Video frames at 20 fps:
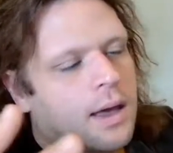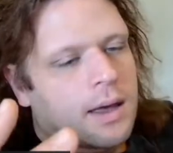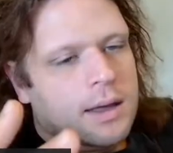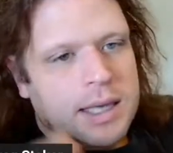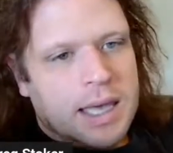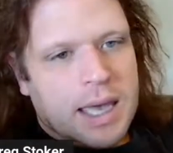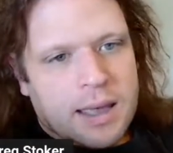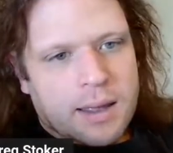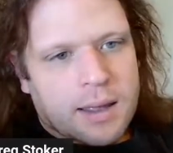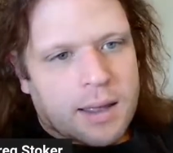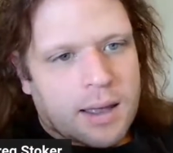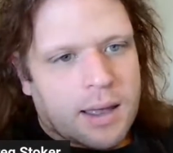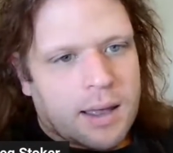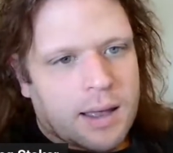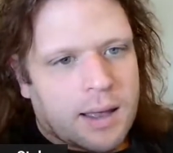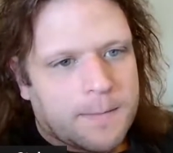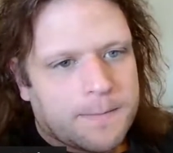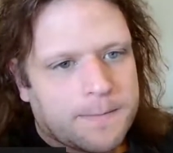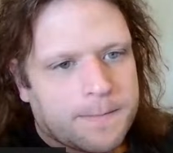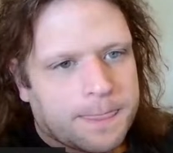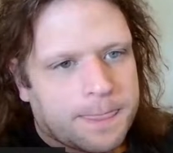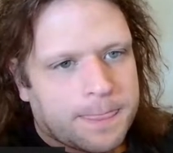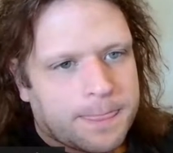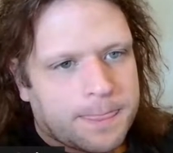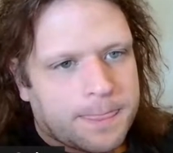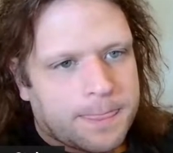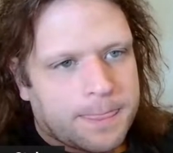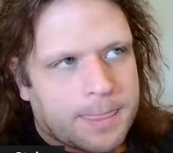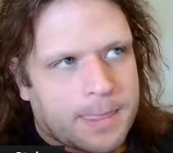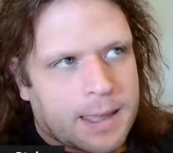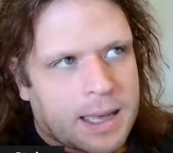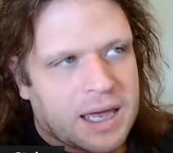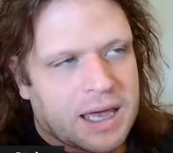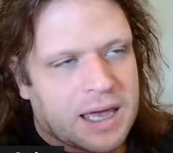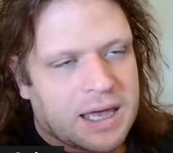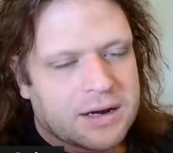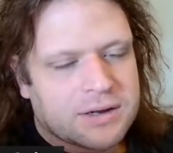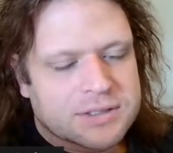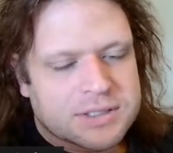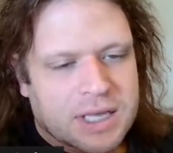Yeah, I
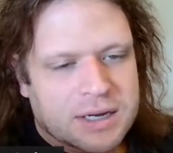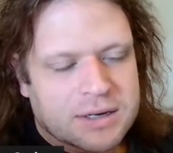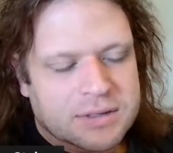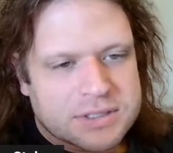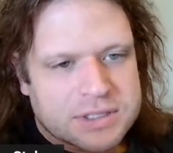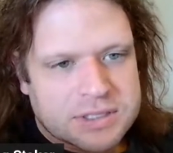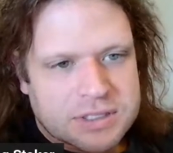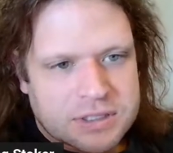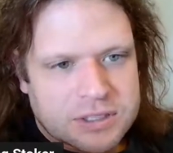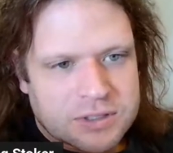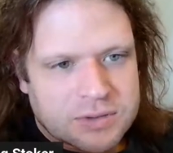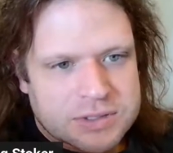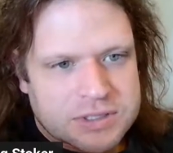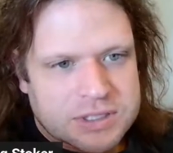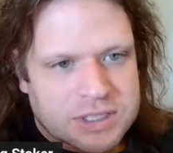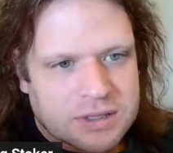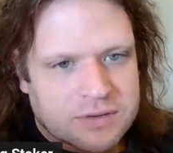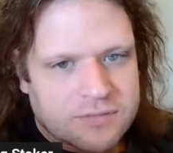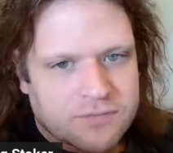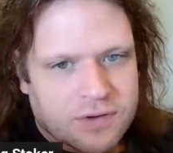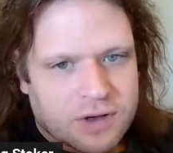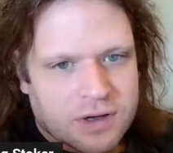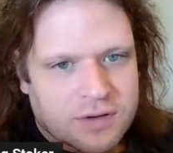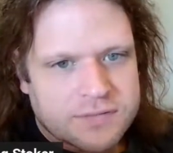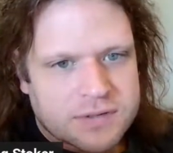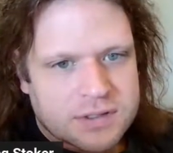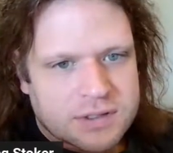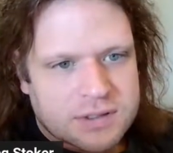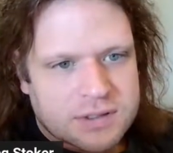don't see the U.S. getting involved